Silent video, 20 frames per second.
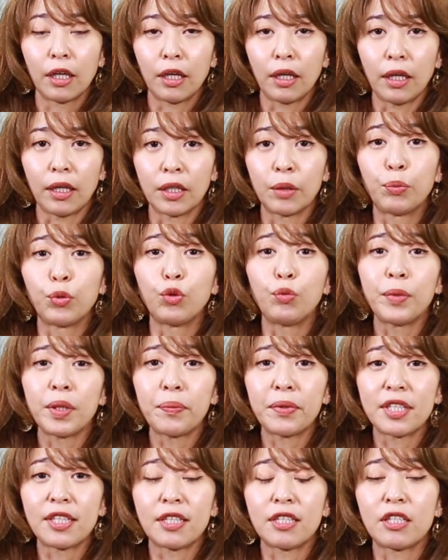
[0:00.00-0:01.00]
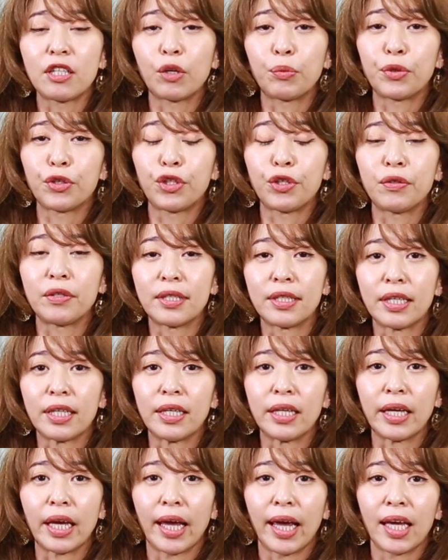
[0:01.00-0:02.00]
In the booming business
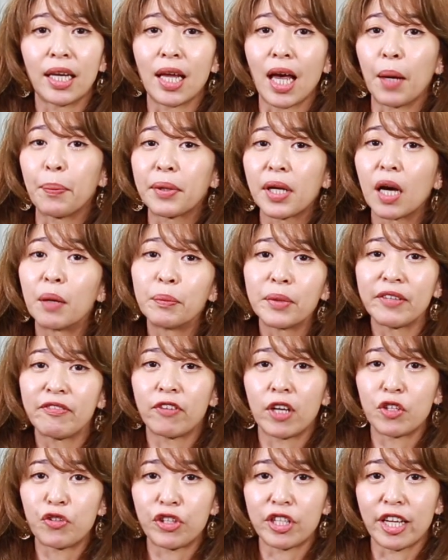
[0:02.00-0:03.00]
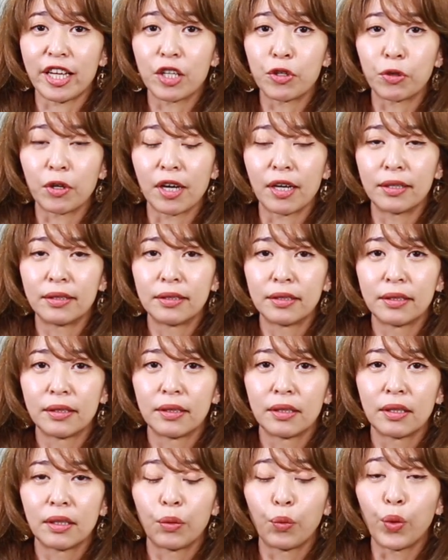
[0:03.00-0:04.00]
opportunity and upcoming 5G era,
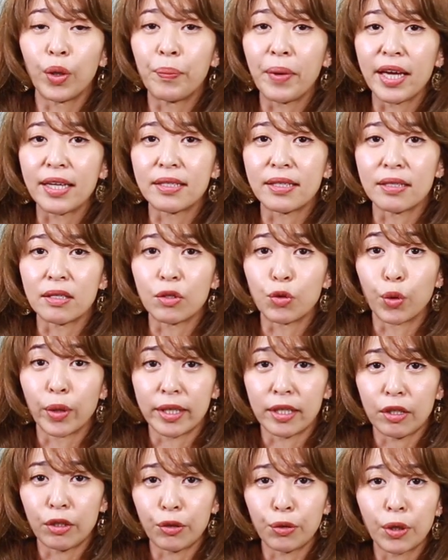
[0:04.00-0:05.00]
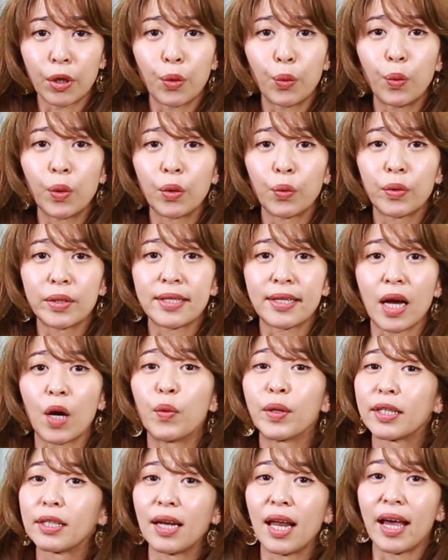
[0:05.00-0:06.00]
WiBASE is ready to co-work with
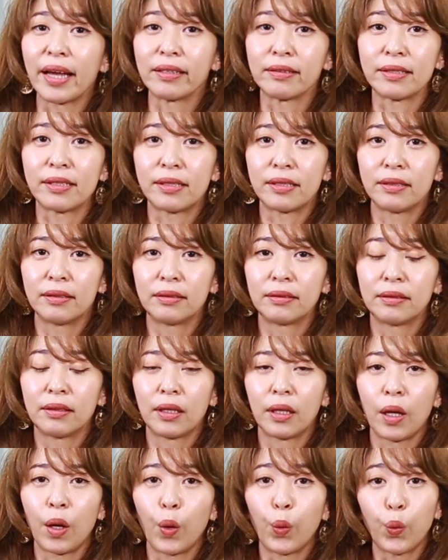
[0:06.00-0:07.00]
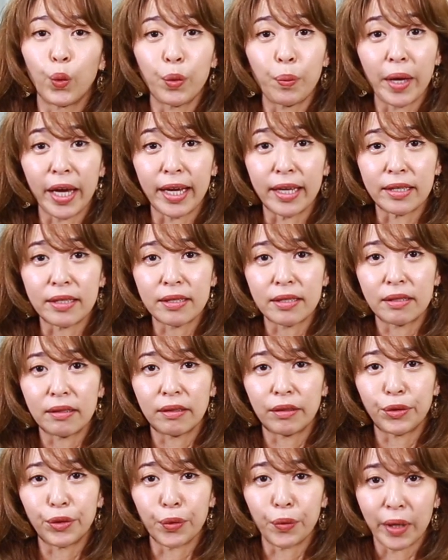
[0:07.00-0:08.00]
our clients.
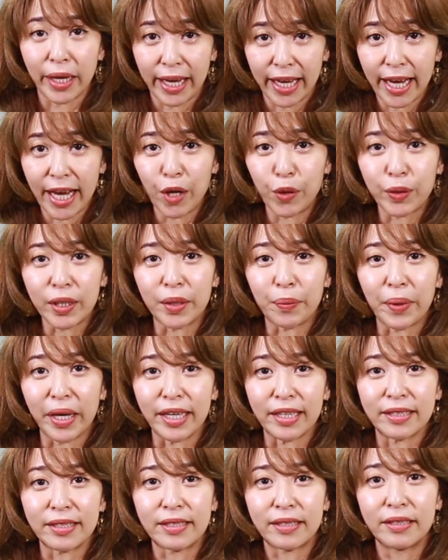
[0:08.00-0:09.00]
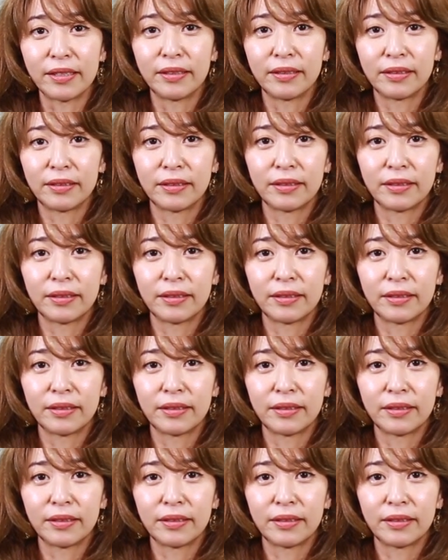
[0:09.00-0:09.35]
WiBASE, your AIoT base.